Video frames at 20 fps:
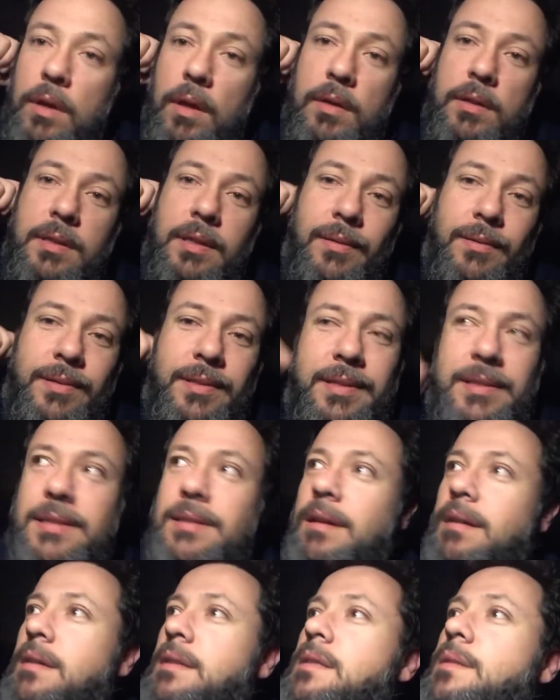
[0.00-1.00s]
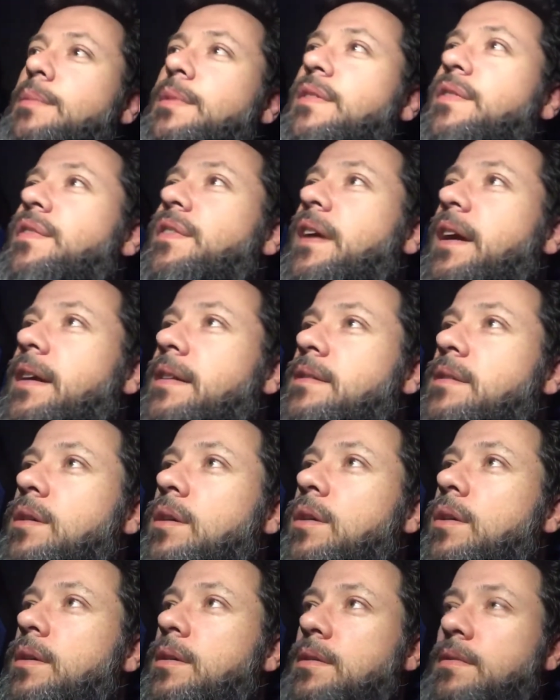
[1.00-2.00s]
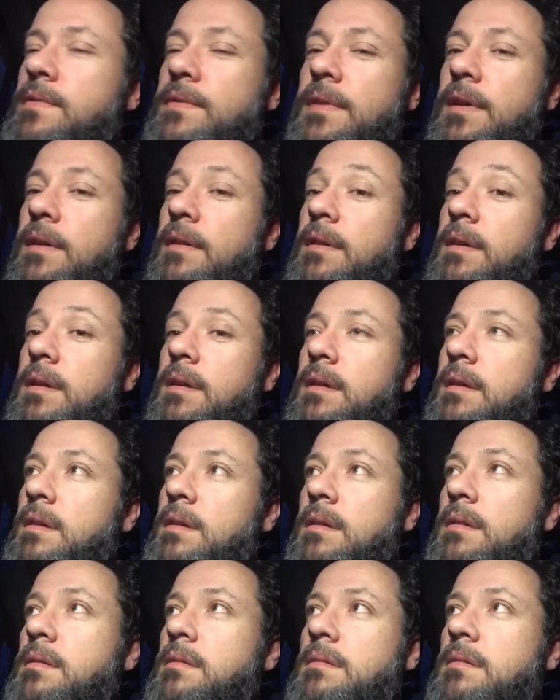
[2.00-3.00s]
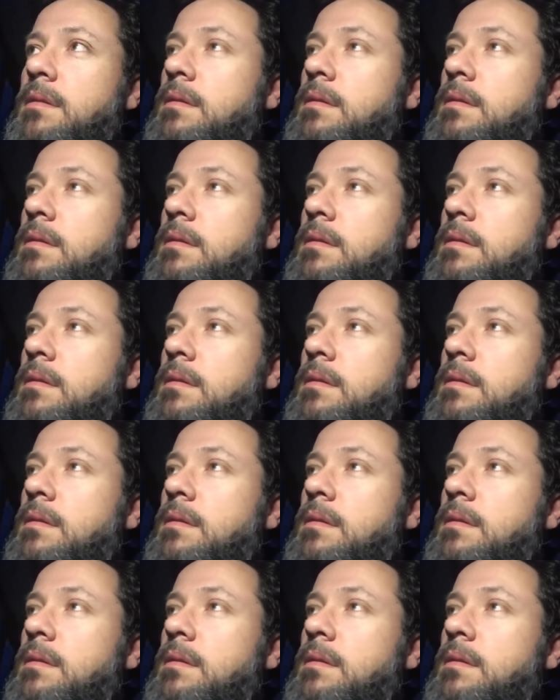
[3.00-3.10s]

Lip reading: now it's started some effects. Oh, it's very...